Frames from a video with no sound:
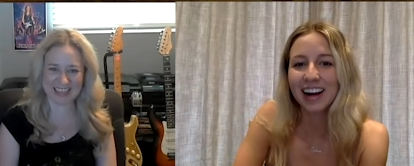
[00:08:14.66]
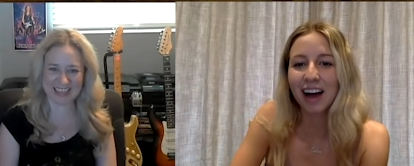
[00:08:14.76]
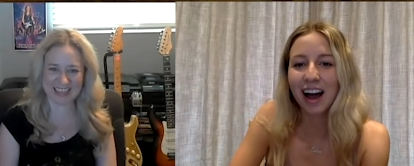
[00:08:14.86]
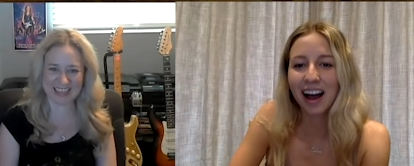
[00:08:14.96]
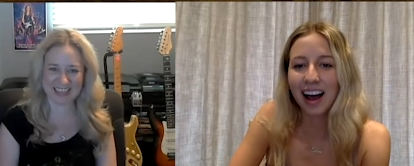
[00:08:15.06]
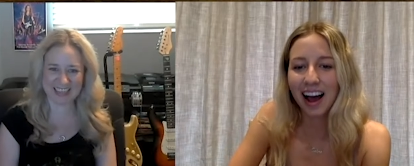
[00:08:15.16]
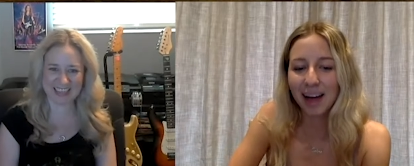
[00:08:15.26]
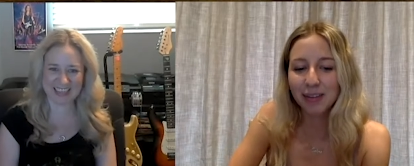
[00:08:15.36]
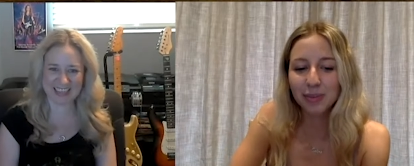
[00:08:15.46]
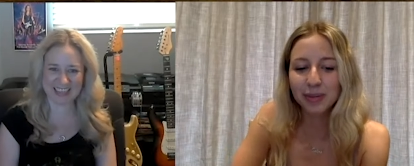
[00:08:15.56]
Speaker 1: now, I
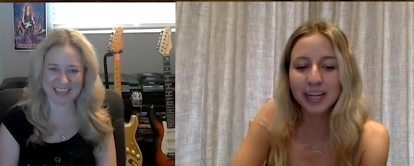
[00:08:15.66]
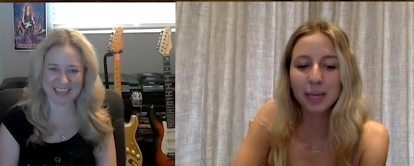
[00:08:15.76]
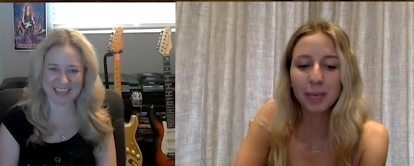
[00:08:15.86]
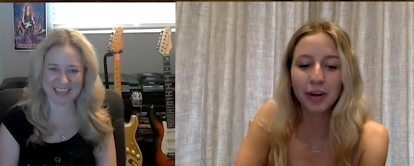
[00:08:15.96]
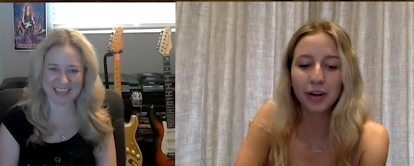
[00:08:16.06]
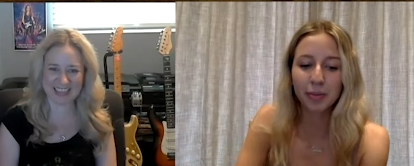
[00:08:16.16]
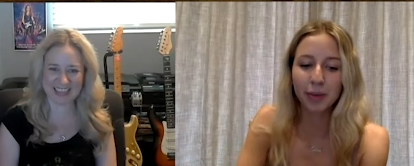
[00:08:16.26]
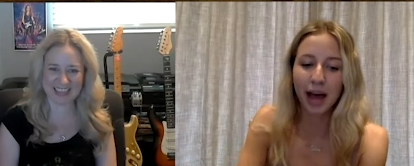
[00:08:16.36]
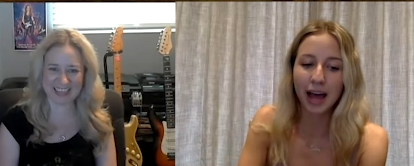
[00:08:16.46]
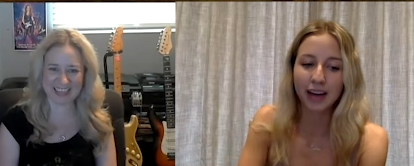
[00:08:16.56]
was reading up on your
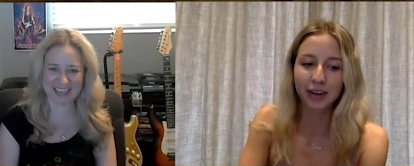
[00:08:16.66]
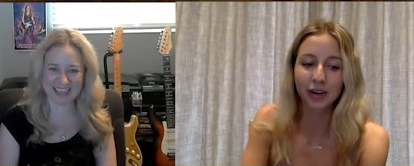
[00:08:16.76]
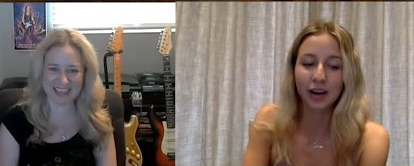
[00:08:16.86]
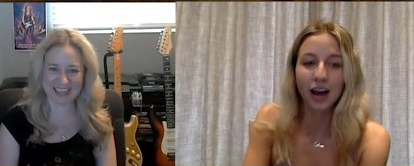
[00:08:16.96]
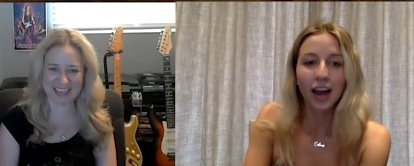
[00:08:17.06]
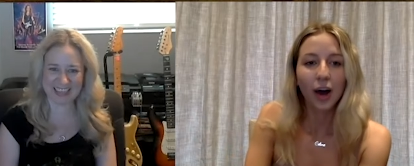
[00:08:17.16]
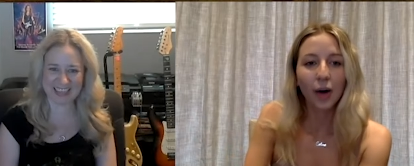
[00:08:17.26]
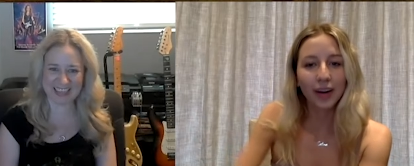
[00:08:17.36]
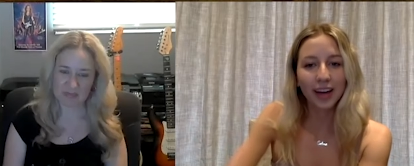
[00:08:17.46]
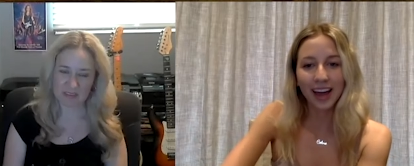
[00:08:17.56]
bio.
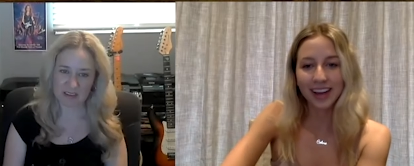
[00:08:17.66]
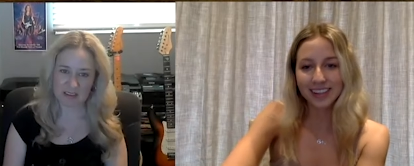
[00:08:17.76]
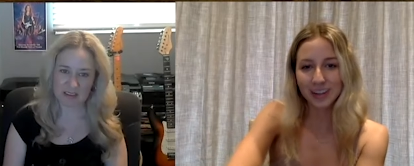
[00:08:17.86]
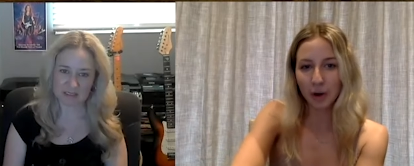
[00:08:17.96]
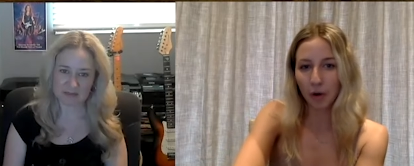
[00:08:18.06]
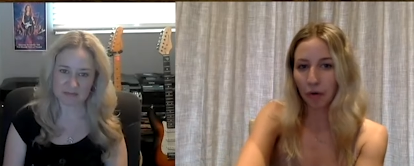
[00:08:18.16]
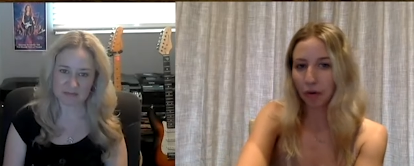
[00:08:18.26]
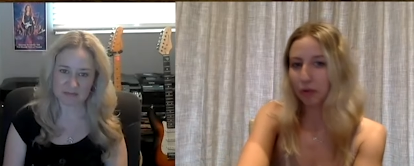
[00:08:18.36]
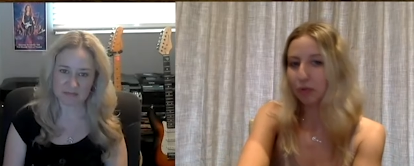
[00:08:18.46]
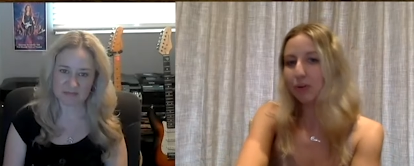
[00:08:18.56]
Okay, so
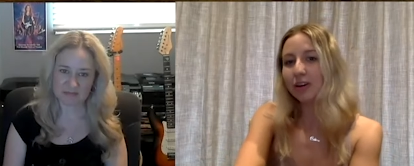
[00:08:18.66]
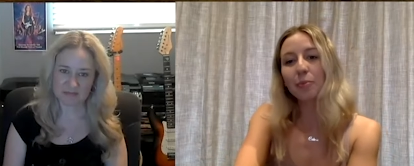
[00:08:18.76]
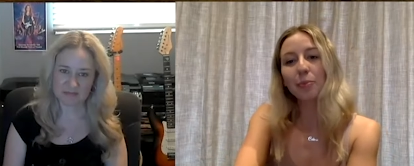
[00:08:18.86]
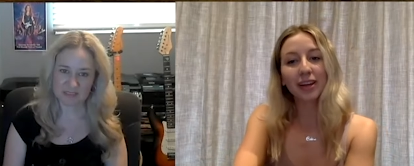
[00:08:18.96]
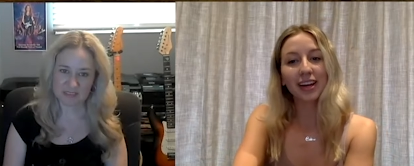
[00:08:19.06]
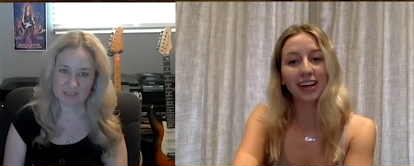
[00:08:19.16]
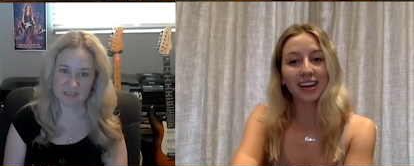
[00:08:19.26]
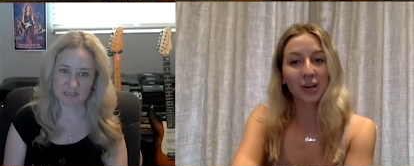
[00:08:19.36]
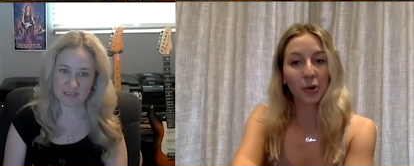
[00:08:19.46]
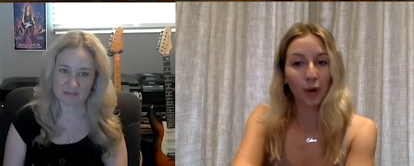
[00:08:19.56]
you can play
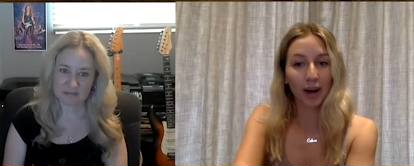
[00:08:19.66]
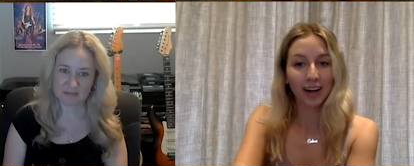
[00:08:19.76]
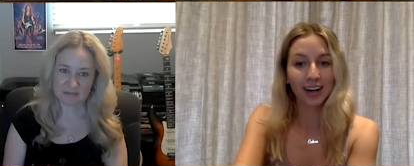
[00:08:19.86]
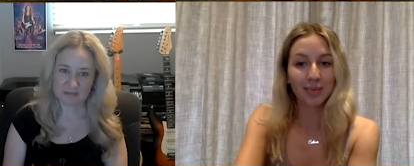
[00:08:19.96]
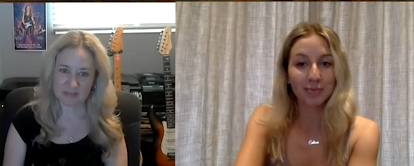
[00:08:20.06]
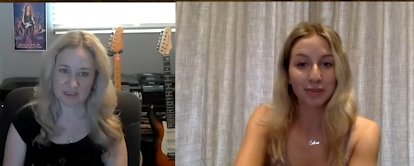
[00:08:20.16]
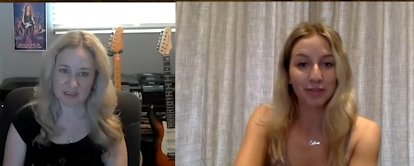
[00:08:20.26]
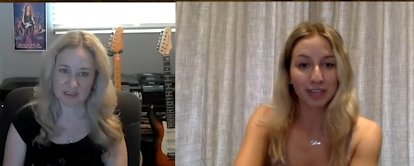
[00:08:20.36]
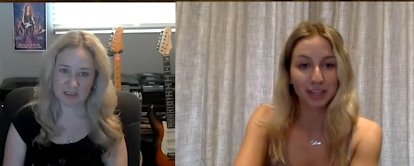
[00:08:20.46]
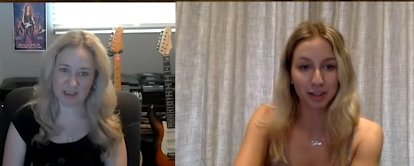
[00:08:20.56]
quite a number of
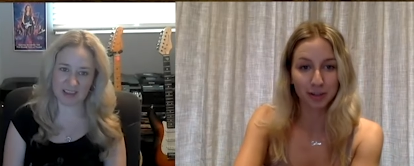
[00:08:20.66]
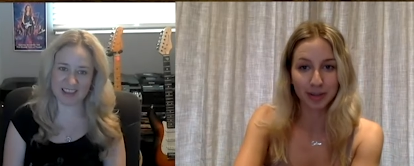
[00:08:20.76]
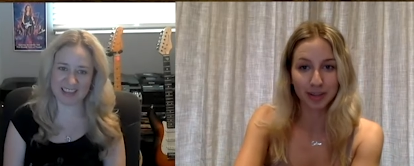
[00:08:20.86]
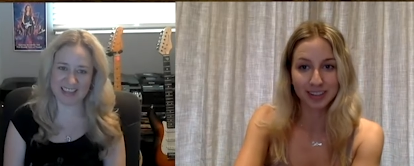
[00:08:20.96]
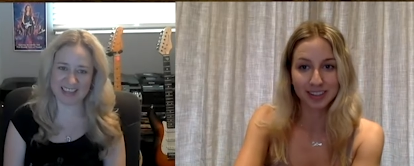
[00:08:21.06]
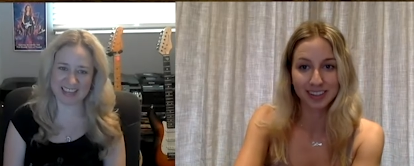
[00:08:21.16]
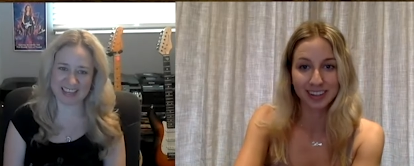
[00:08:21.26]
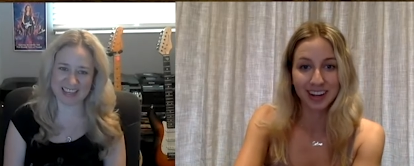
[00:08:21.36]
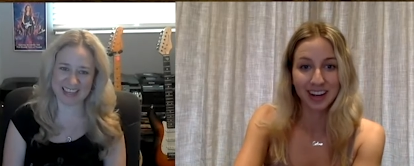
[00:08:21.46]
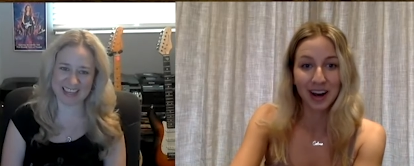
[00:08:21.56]
instruments
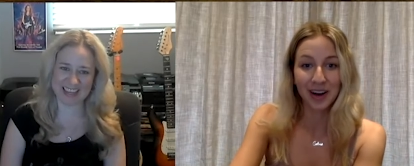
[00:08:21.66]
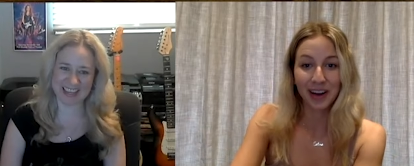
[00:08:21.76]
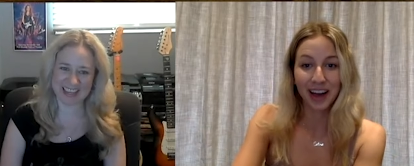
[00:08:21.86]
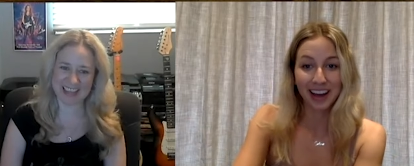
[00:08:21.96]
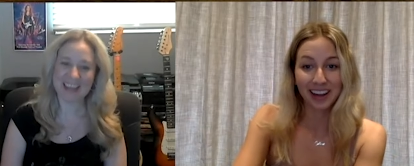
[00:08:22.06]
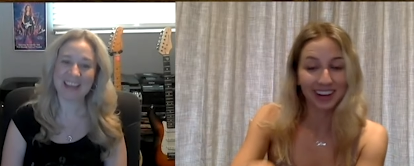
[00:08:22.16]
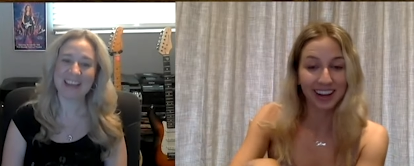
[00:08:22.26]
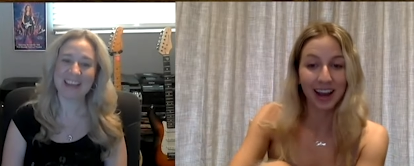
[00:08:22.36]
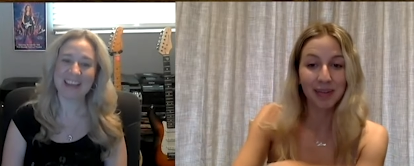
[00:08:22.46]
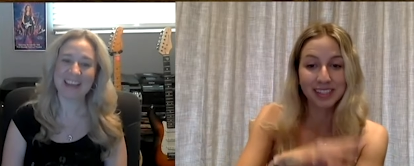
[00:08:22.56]
okay, like
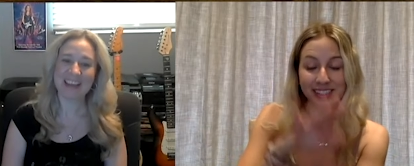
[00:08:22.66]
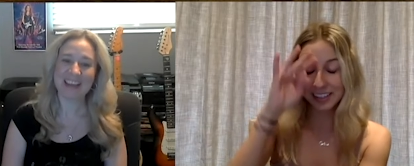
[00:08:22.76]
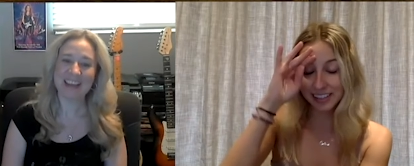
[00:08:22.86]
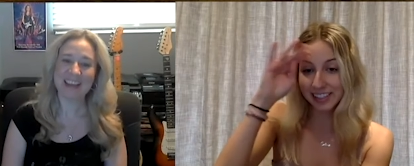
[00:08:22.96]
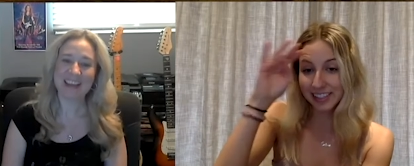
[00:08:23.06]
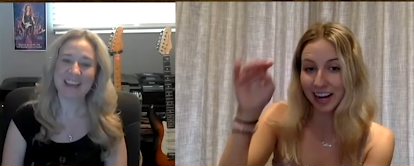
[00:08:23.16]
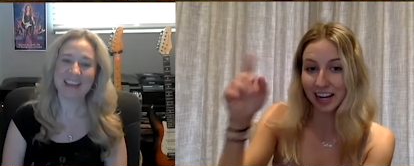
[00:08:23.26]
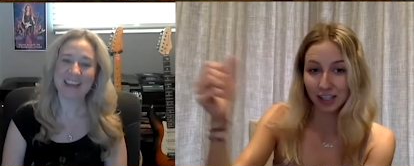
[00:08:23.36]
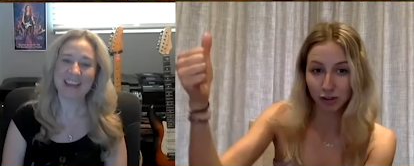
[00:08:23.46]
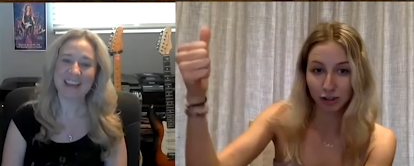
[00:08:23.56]
I was like
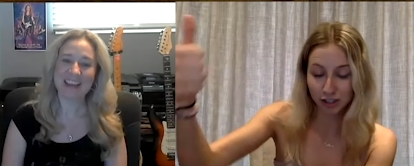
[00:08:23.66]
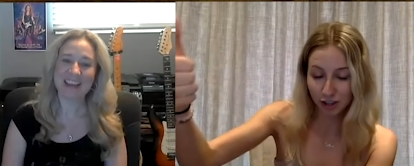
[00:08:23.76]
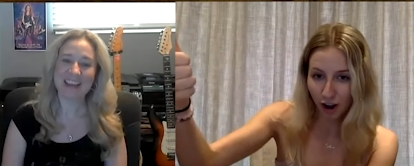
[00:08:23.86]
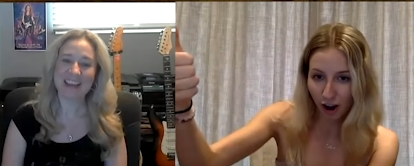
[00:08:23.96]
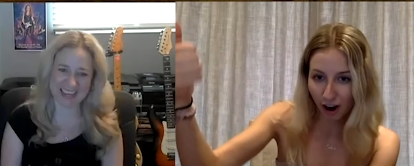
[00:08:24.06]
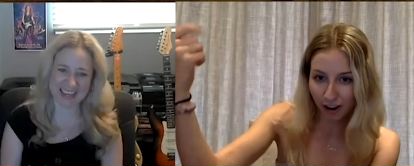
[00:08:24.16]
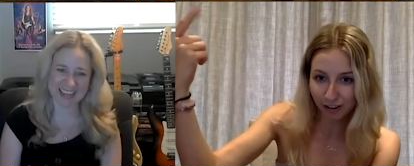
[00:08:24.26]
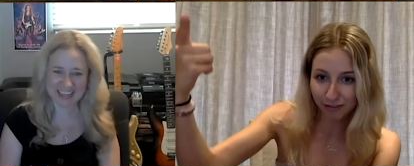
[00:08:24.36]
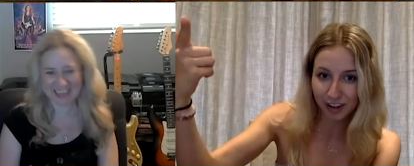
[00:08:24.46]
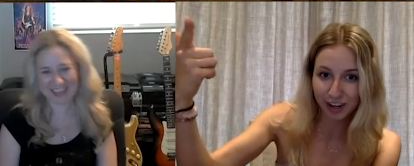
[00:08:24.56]
stunned. So guitar,
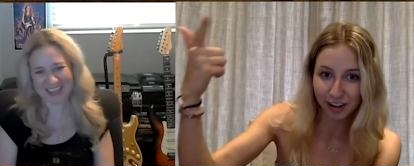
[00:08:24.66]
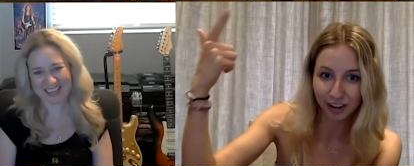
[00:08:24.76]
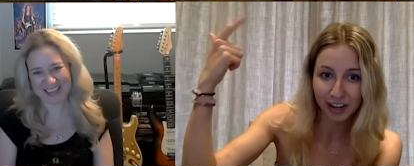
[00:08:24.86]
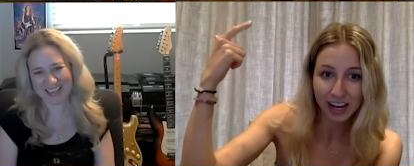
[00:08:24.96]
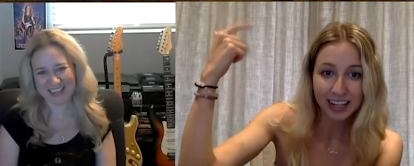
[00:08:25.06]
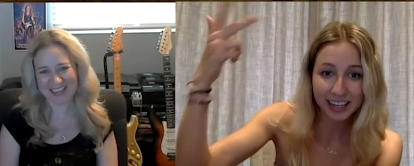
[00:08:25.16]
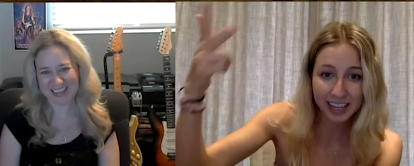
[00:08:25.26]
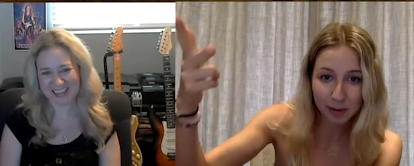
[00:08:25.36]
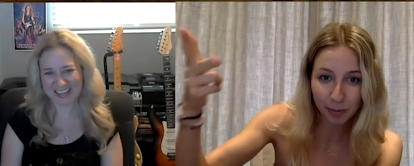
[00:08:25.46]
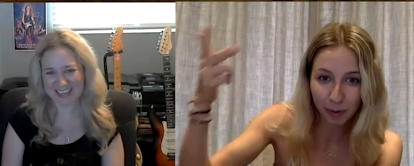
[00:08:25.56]
fiddle,
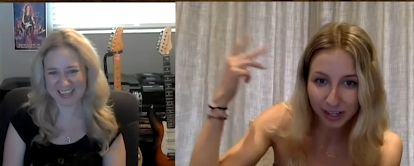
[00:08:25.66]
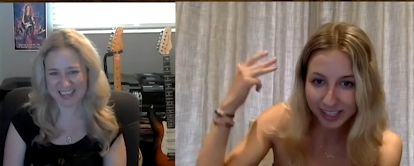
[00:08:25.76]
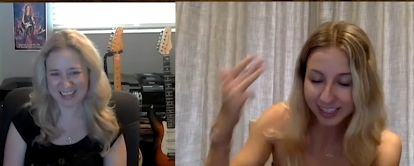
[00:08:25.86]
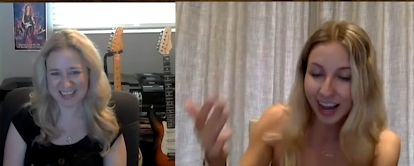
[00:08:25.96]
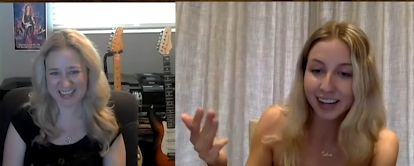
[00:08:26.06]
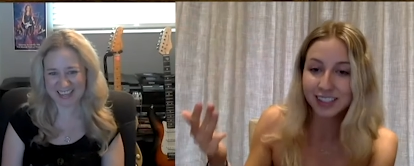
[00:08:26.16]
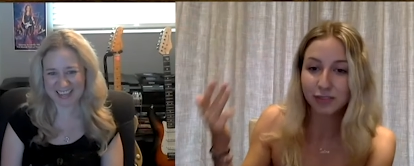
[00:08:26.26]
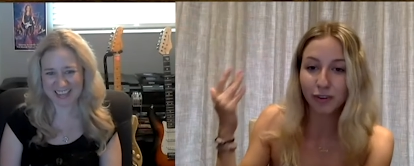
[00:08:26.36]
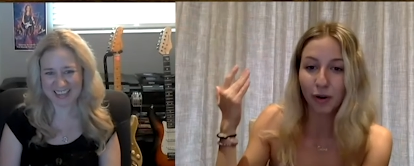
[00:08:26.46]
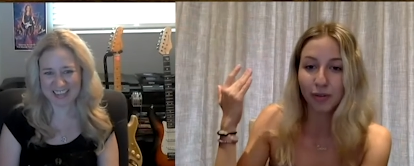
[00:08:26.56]
keyboard,
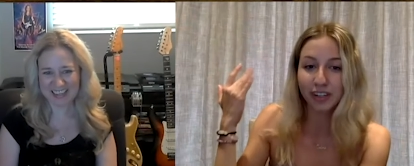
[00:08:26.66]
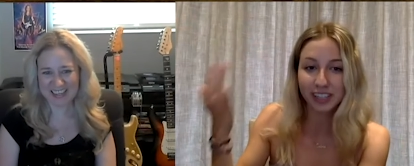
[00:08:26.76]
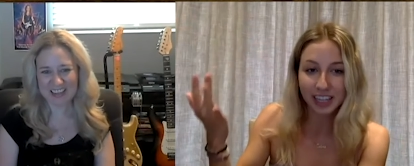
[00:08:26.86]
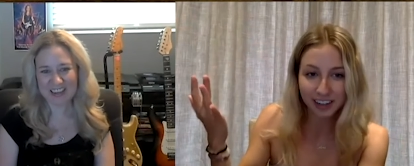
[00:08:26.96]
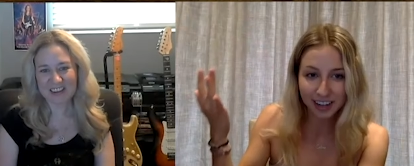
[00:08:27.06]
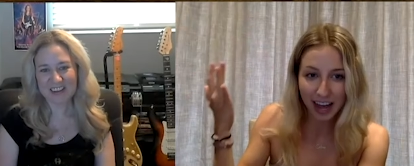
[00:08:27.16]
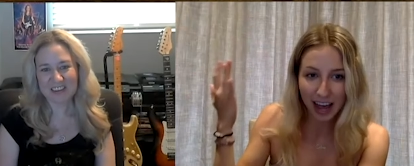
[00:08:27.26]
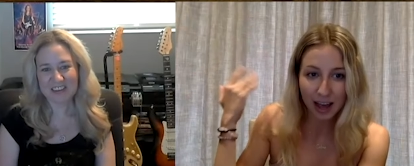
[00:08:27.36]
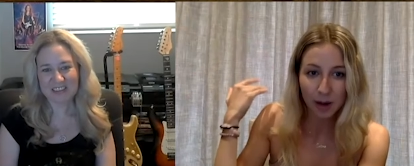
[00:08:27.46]
saxophone, clarinet,